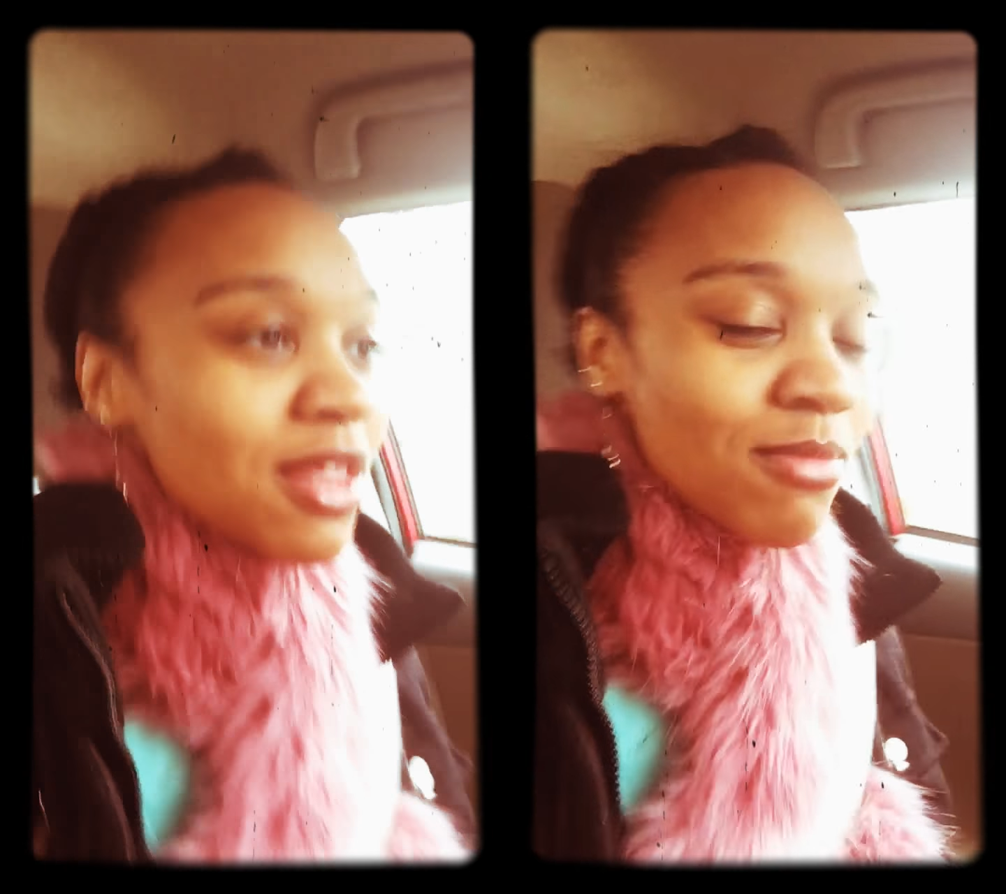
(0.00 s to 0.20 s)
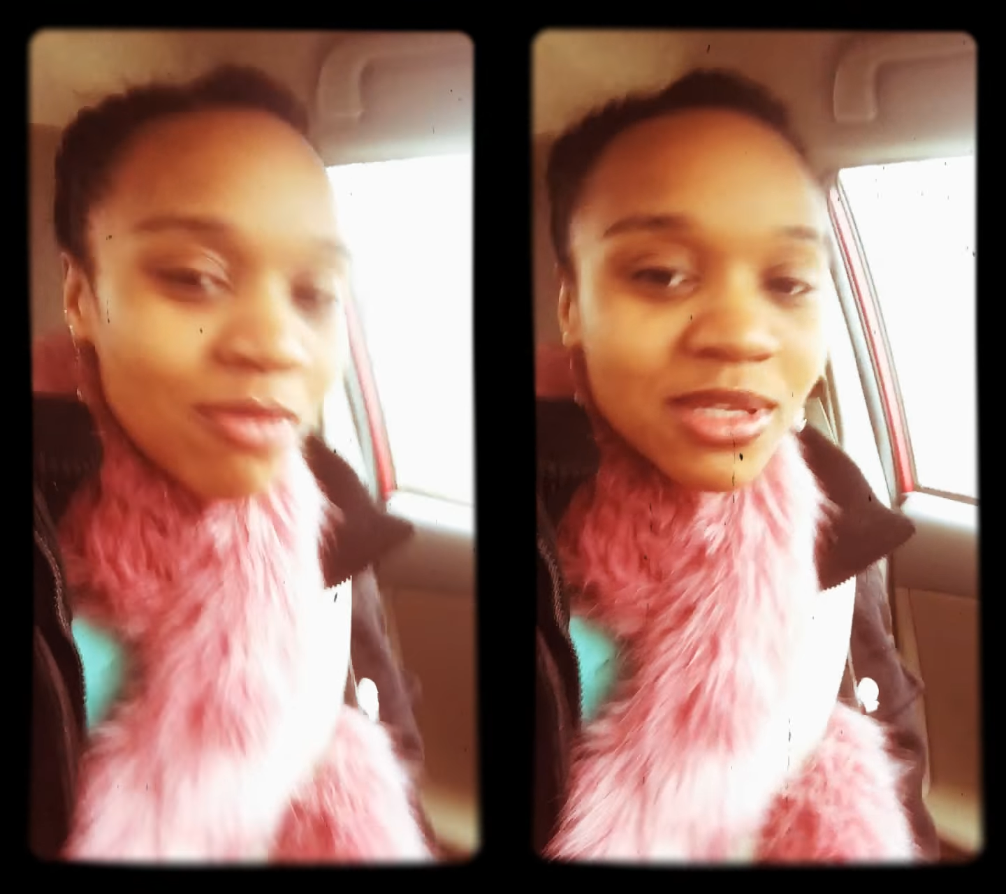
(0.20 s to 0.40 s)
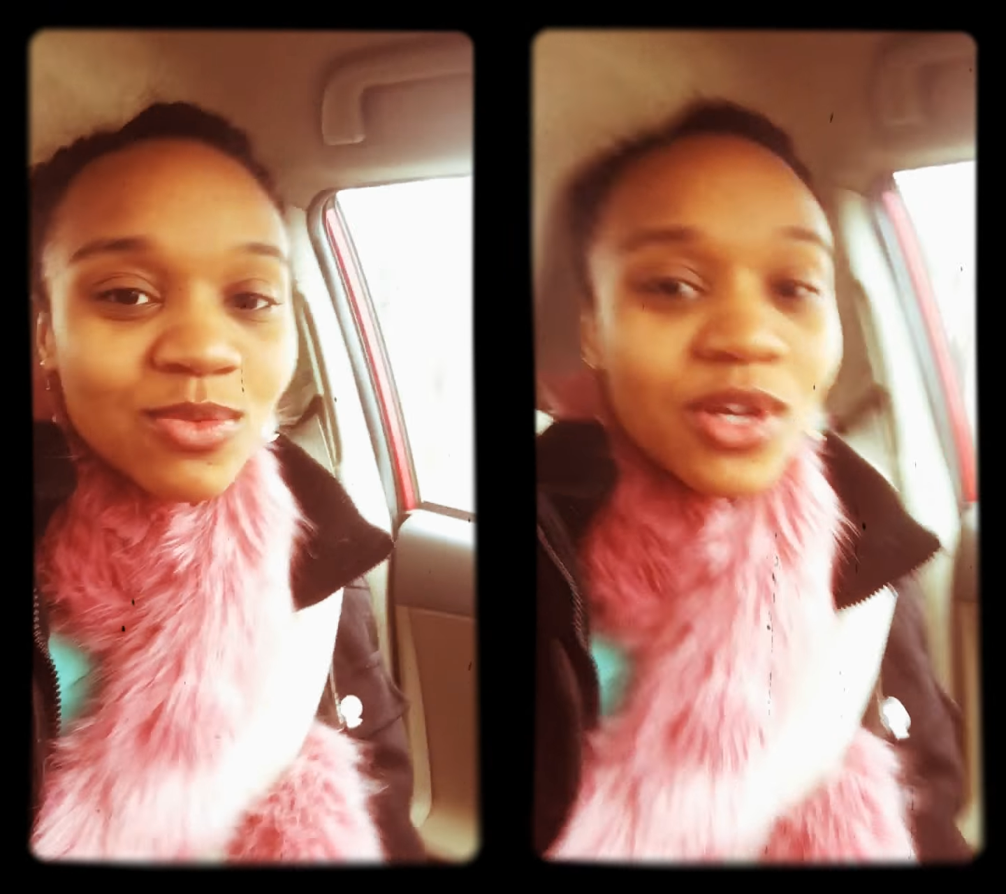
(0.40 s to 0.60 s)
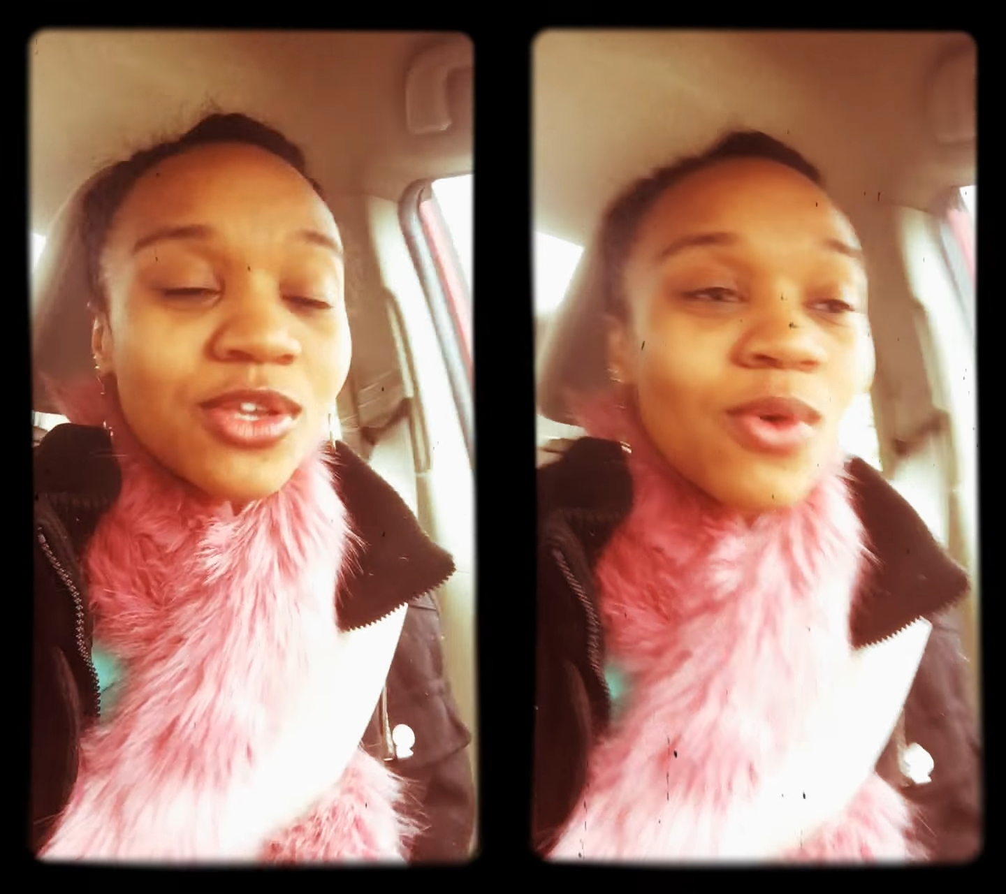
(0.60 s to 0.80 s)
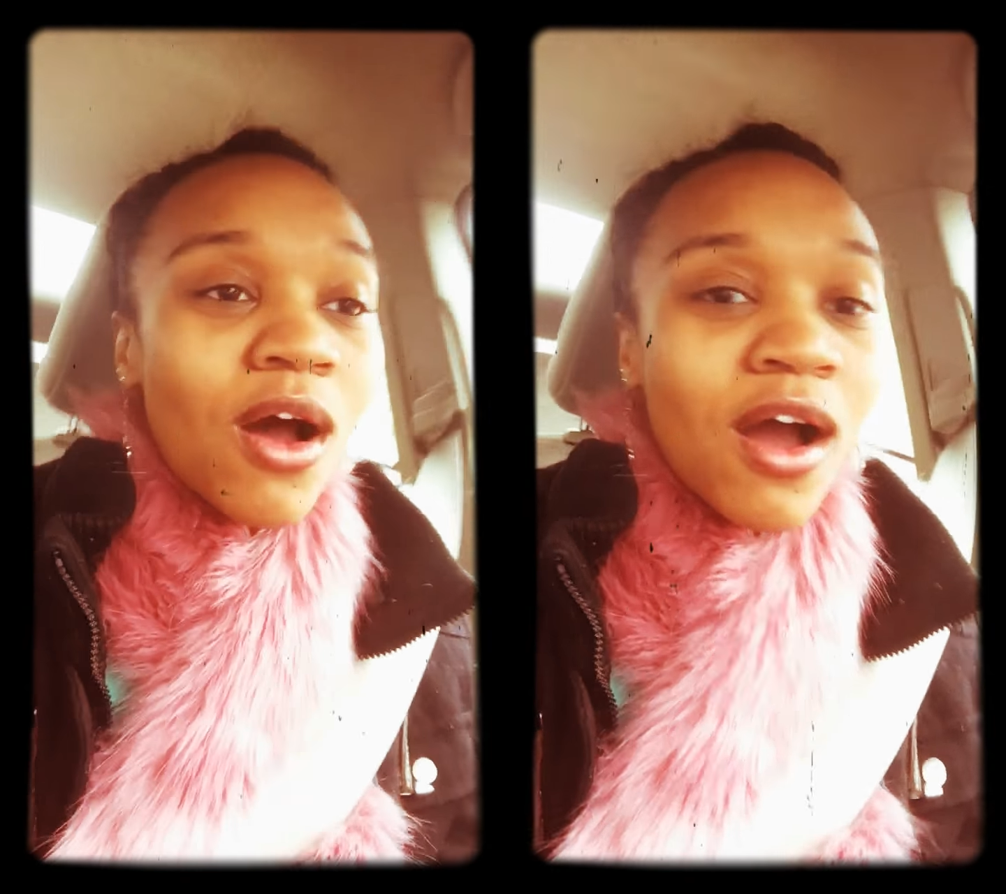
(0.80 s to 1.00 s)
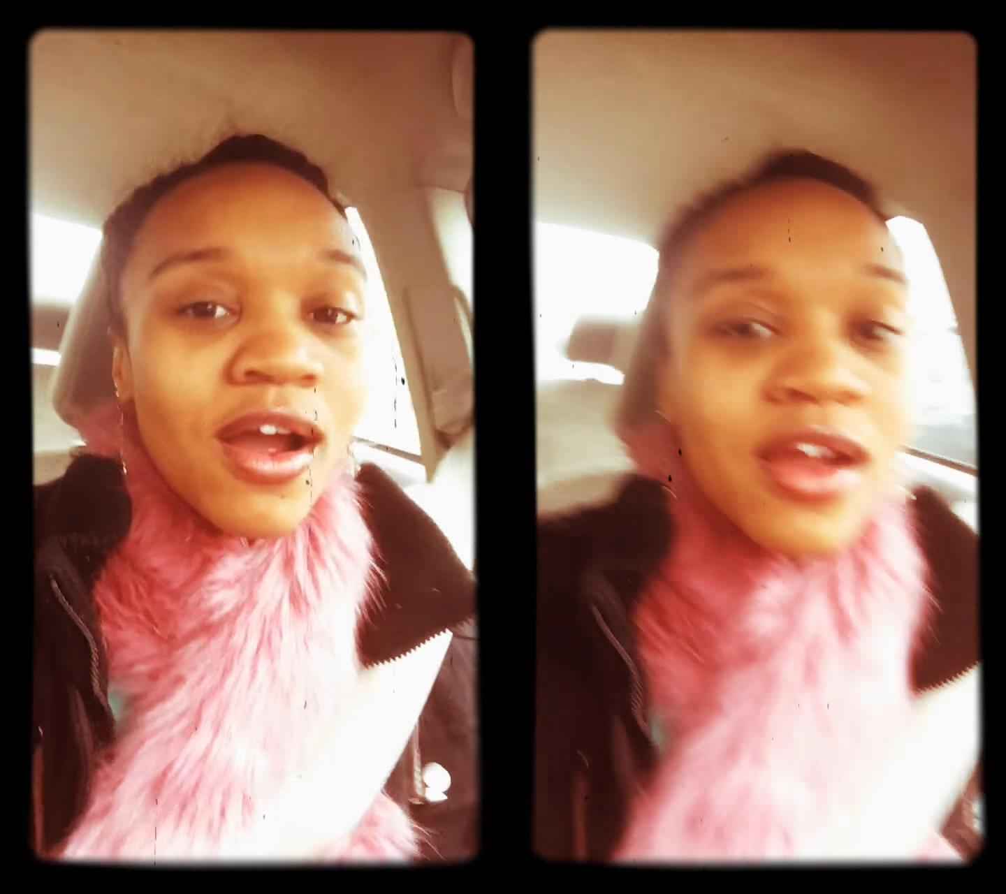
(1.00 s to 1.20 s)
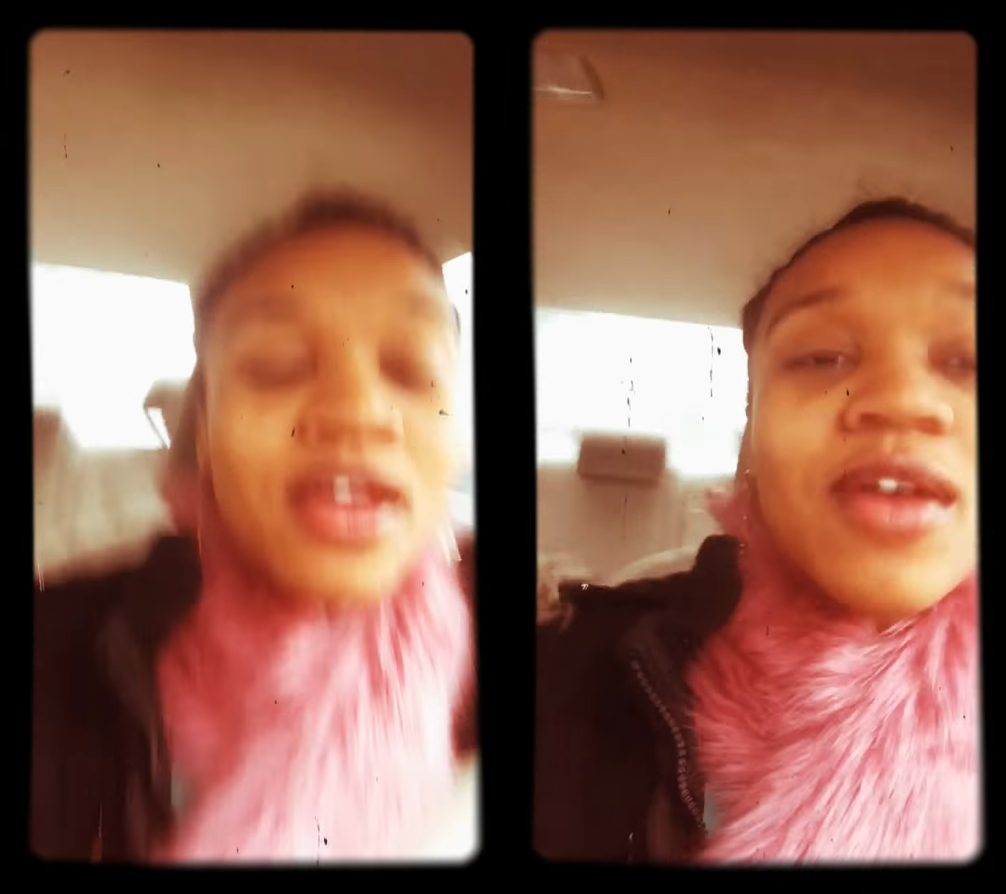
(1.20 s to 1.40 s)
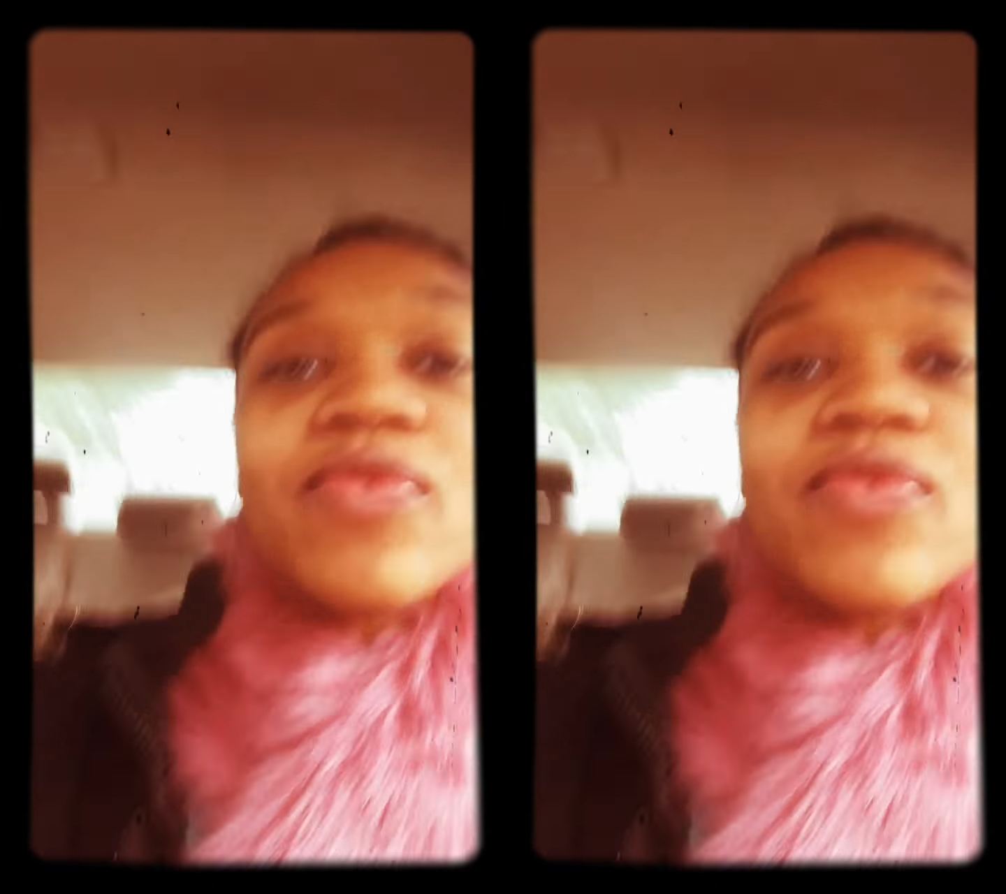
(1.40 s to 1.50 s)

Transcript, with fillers: in the moments where you are